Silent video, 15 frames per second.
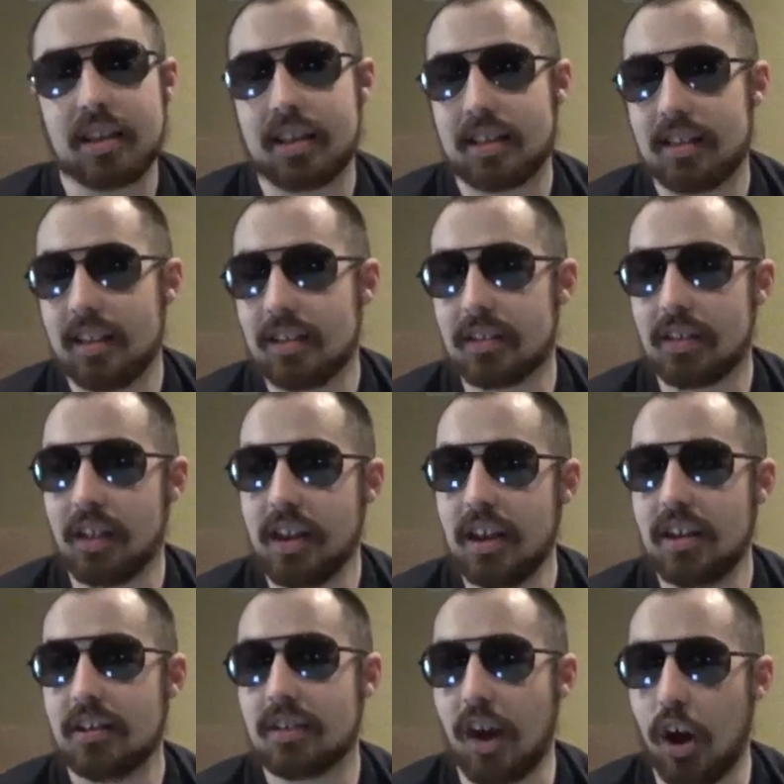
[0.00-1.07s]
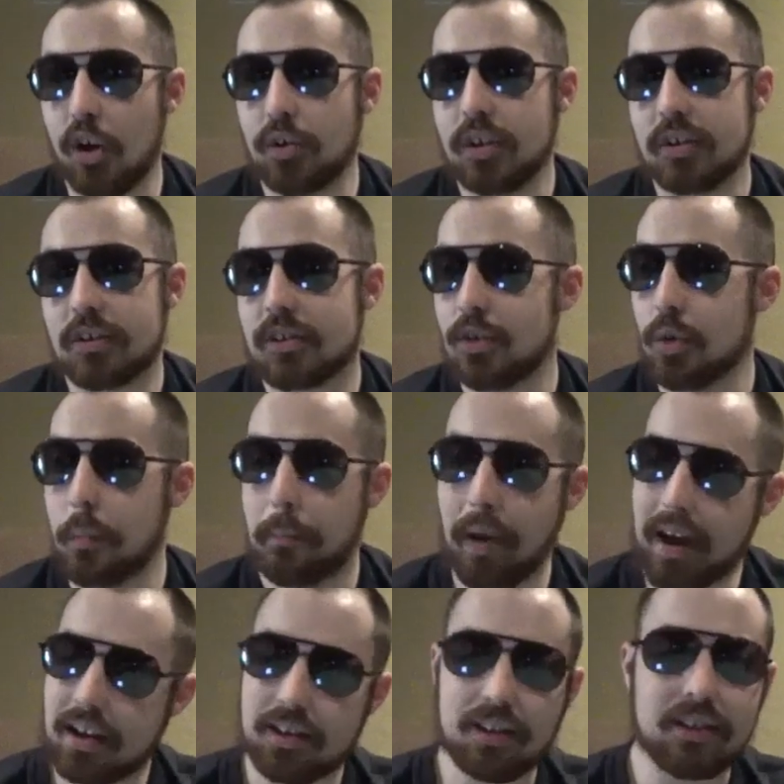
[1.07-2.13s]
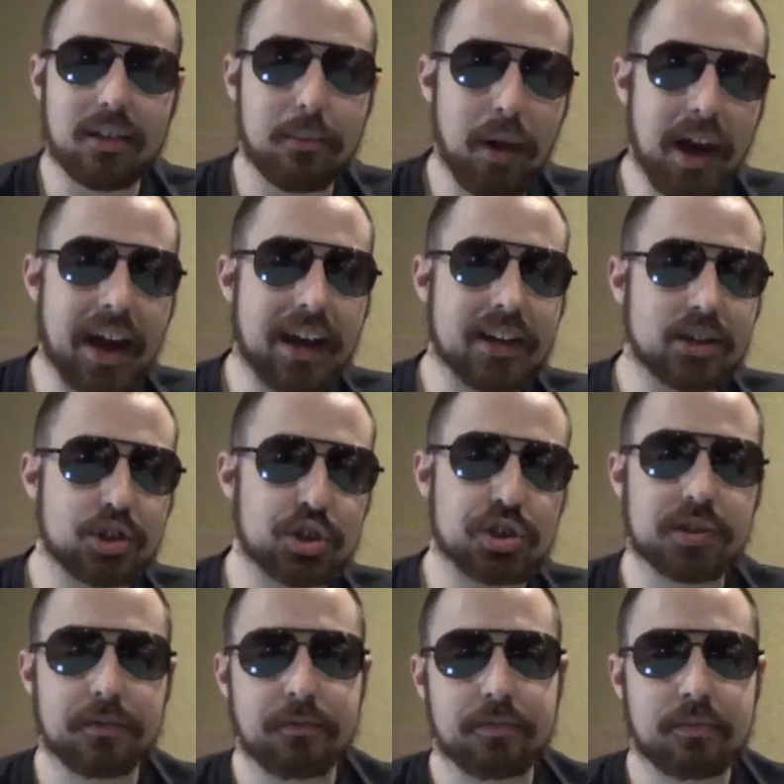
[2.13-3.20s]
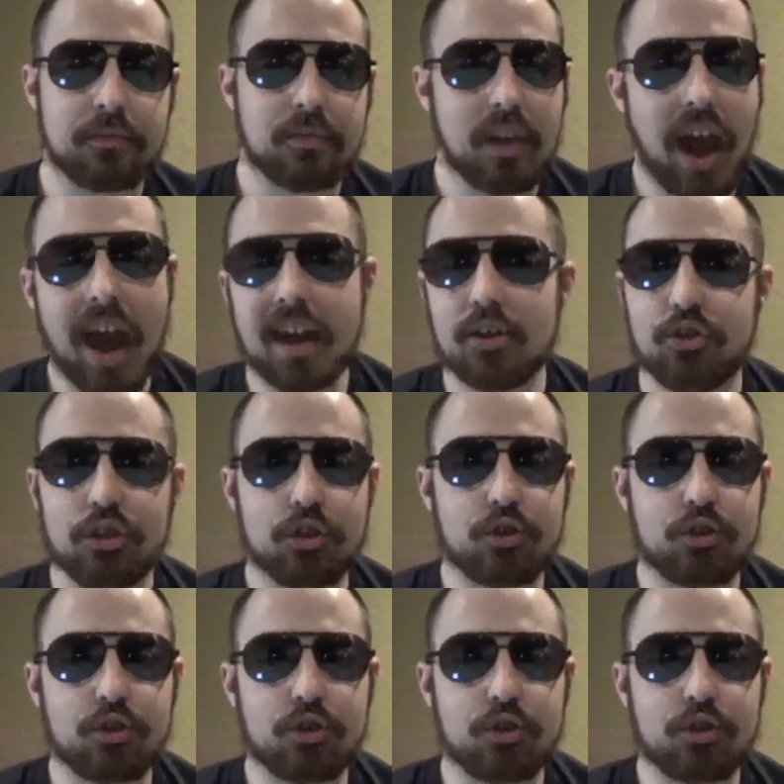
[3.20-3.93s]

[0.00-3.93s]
This leads Otis to abandon the match and just